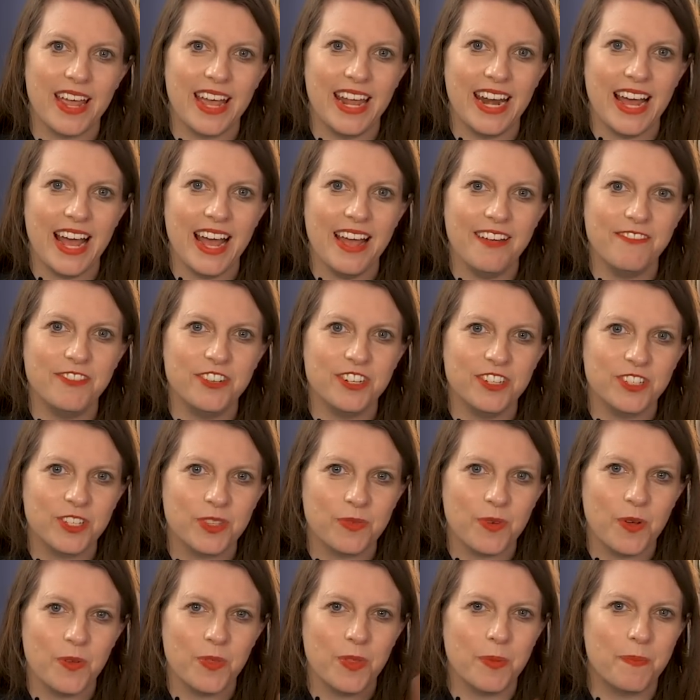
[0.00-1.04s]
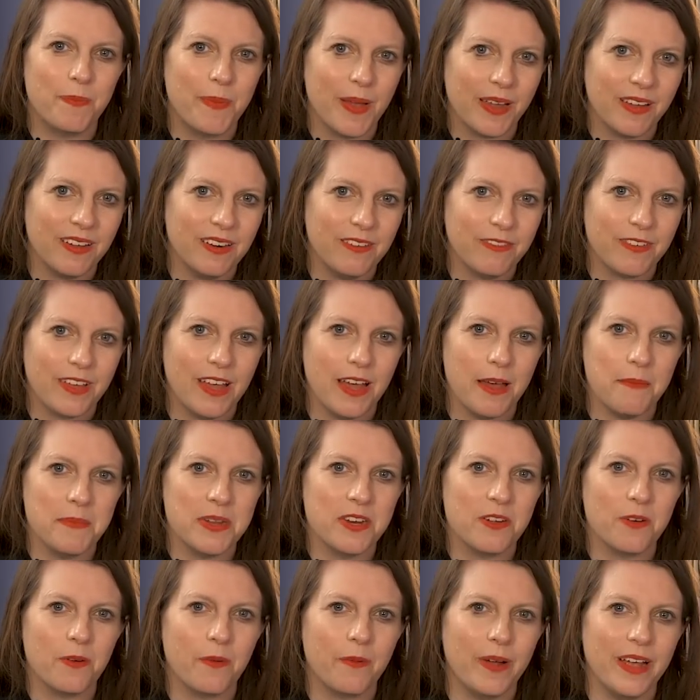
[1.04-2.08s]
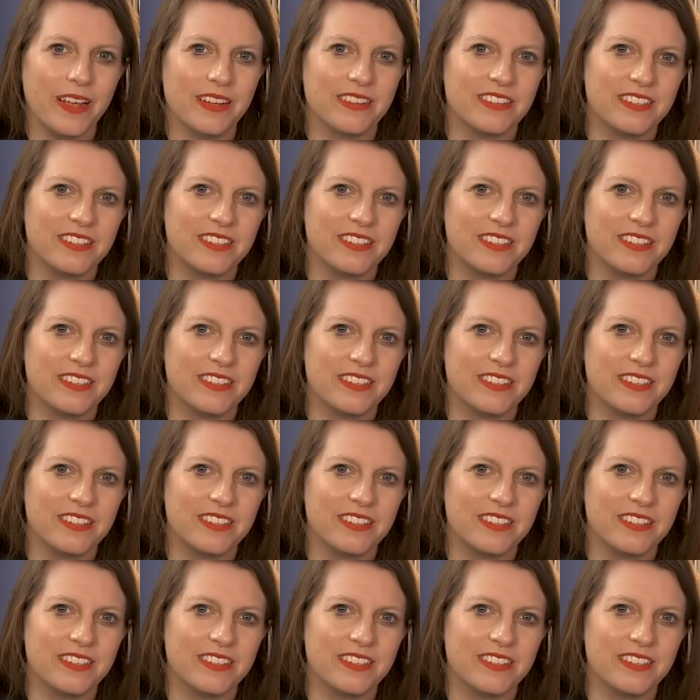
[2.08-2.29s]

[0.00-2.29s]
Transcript: and I've just thrown the bucket of common your way,